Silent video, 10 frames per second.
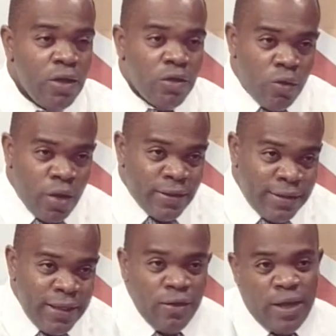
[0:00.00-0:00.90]
to
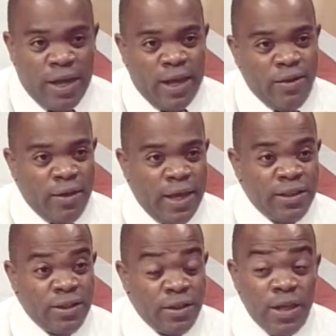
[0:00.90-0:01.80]
continue their
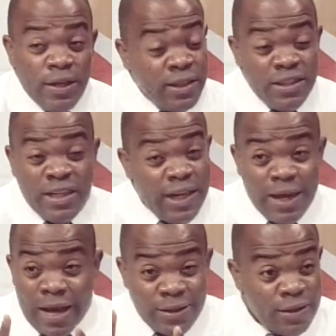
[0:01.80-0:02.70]
education. The GED
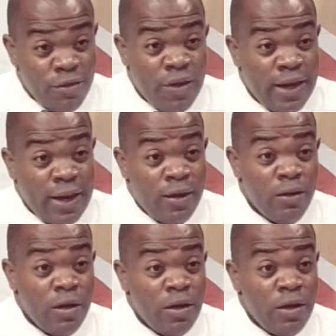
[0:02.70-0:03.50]
classes are right there.